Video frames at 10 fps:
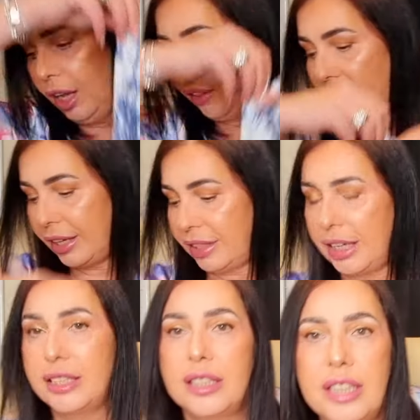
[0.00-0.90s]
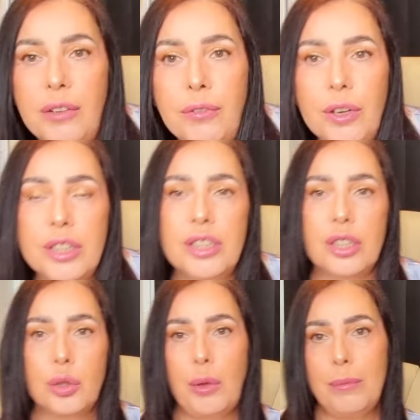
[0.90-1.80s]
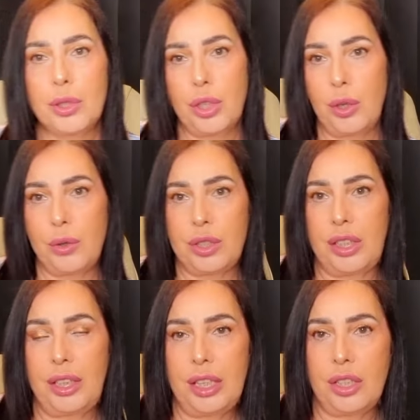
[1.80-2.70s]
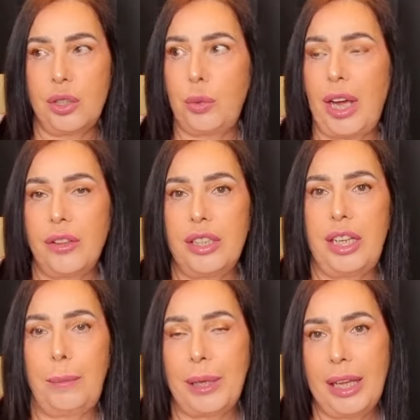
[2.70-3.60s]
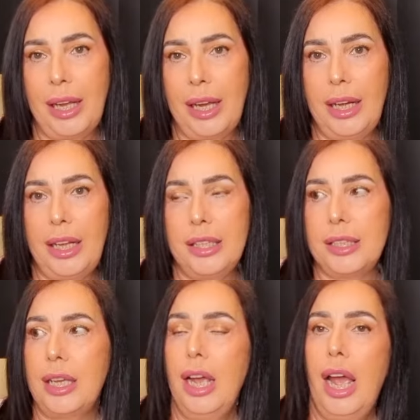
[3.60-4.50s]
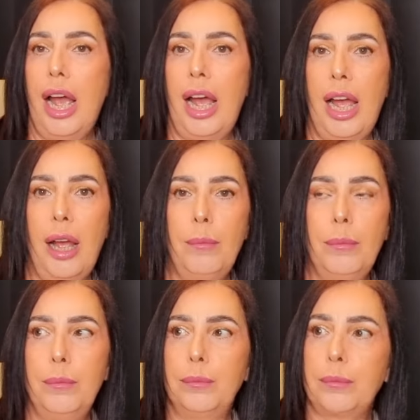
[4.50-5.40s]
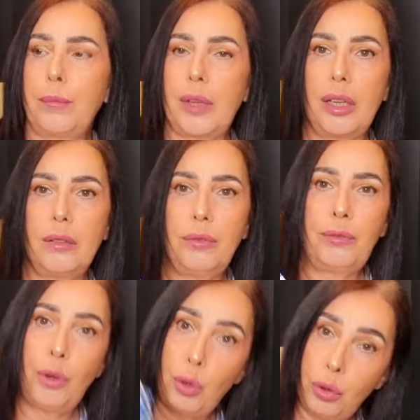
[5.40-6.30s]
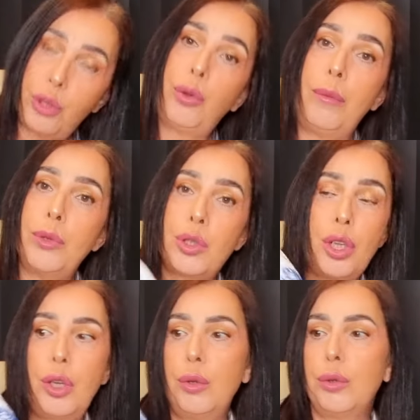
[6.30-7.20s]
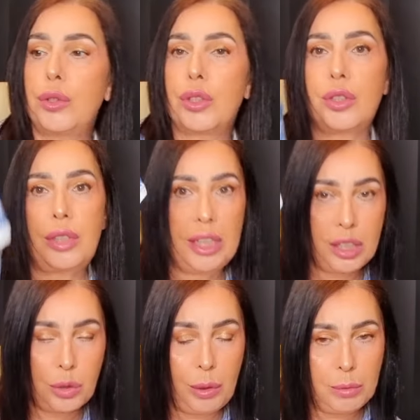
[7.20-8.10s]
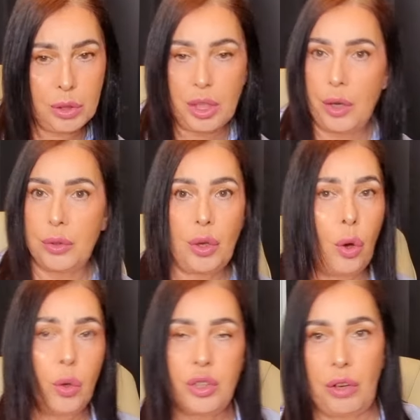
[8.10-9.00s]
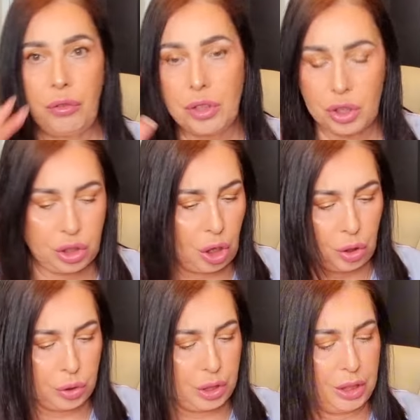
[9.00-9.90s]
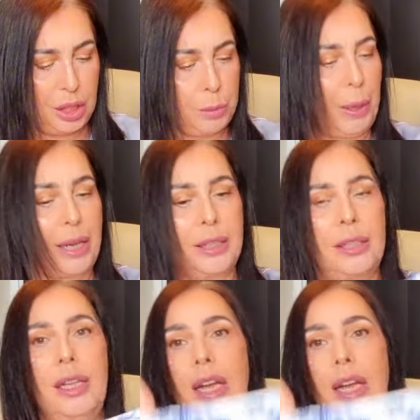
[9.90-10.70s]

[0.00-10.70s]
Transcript: They did different swimsuits in this as well. They did bikinis. Um, full swimsuits, this swimsuit, all different styles in this pattern.